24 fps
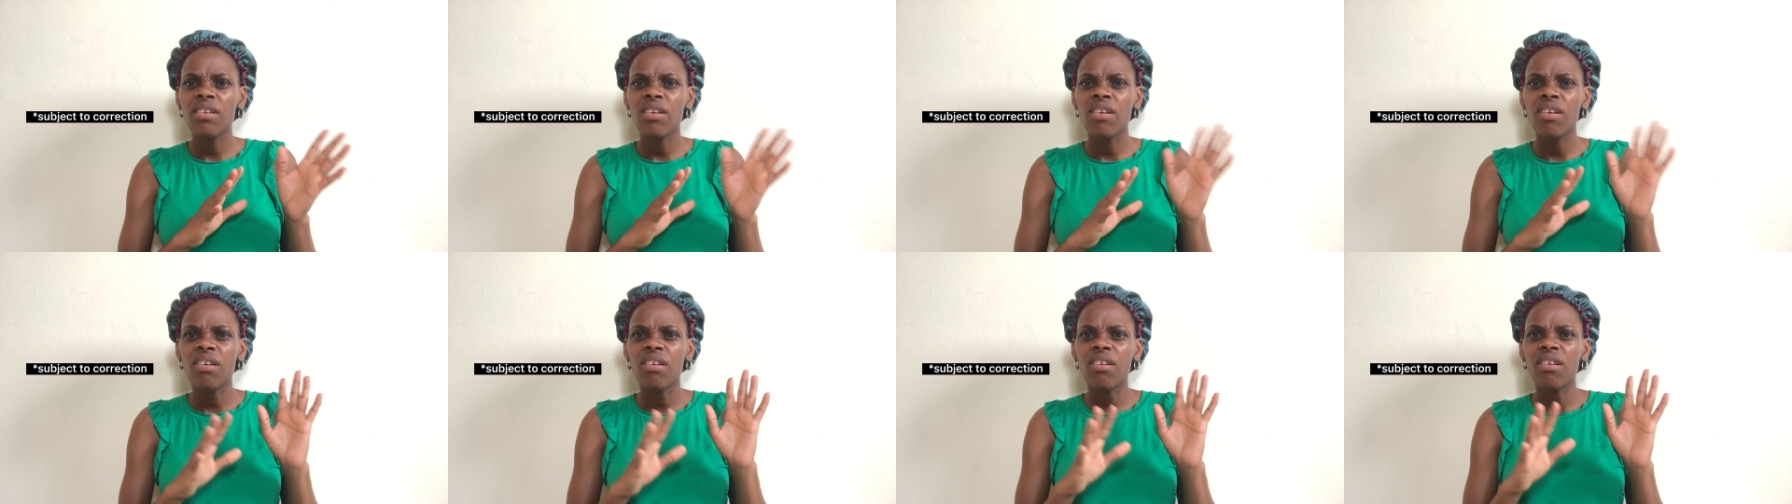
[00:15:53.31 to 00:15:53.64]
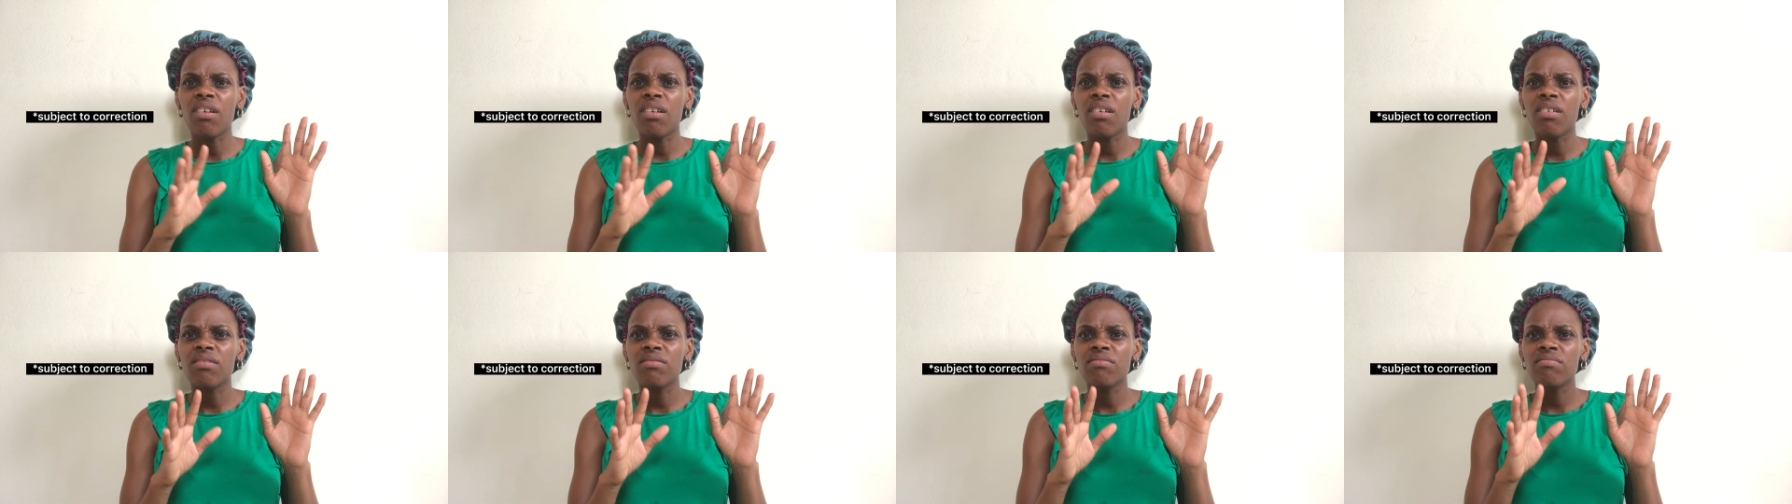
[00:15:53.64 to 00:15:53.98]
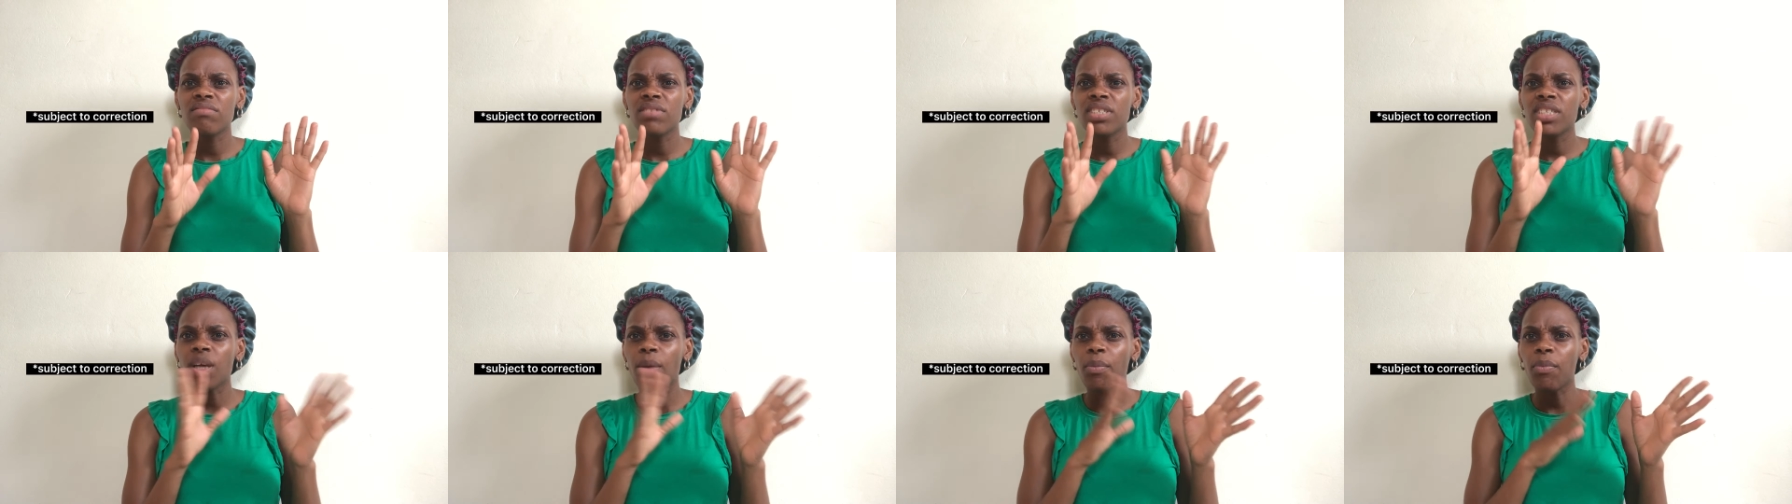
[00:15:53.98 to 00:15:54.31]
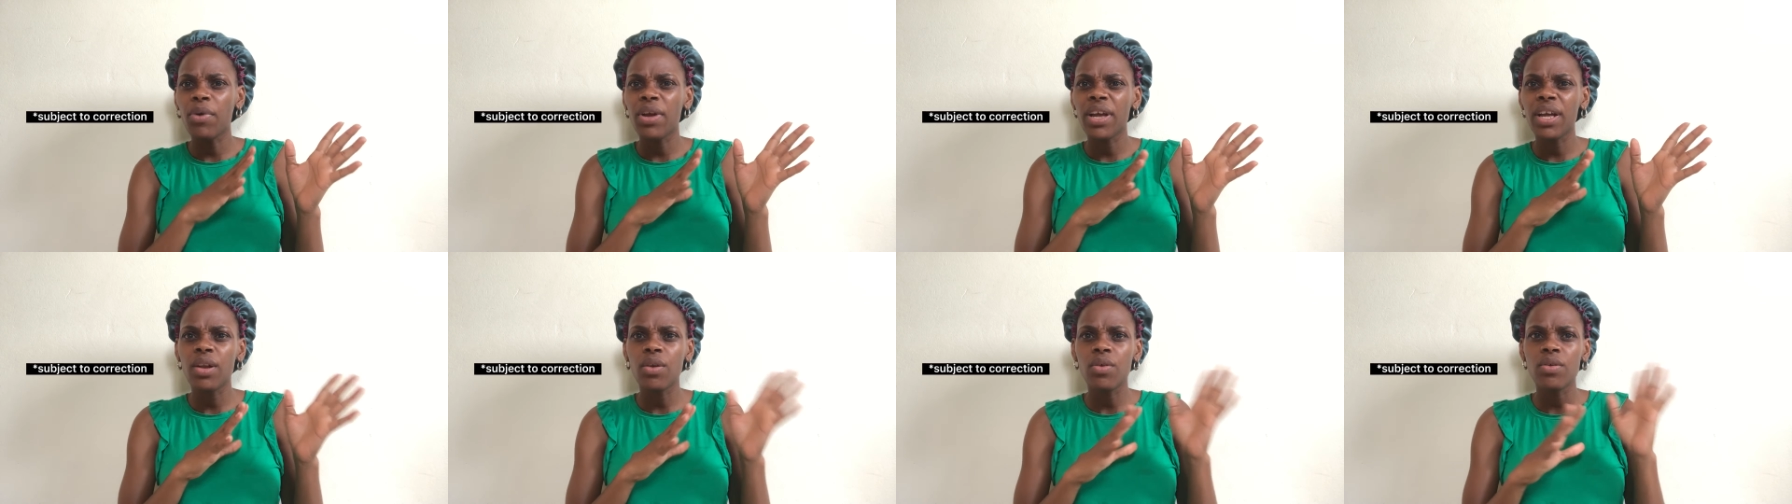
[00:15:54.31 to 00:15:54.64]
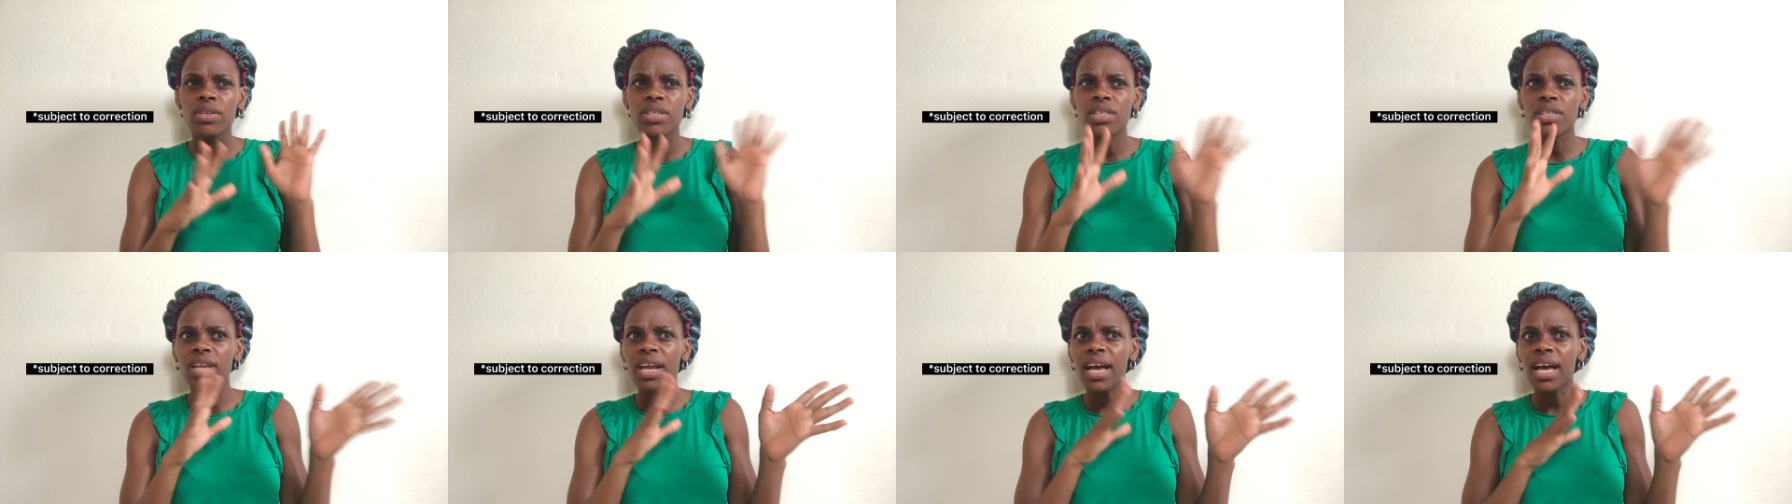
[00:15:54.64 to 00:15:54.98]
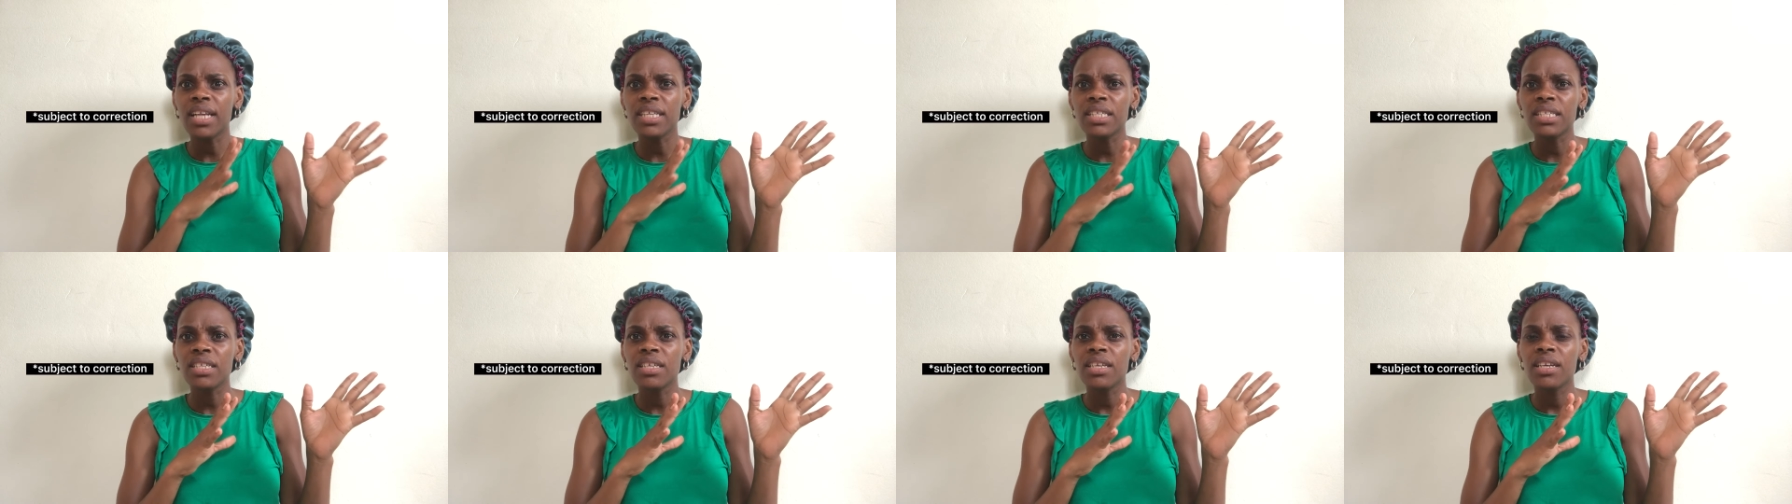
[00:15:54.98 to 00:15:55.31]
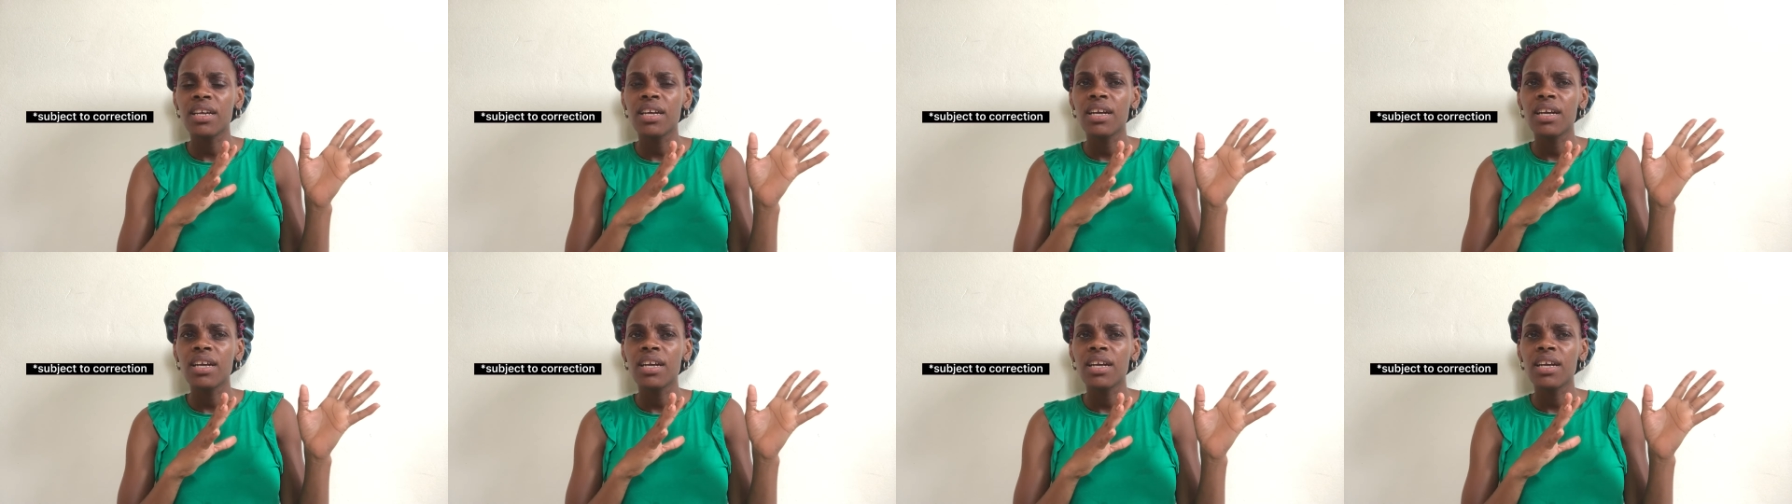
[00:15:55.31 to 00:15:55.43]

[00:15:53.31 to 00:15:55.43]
or somewhere close to that.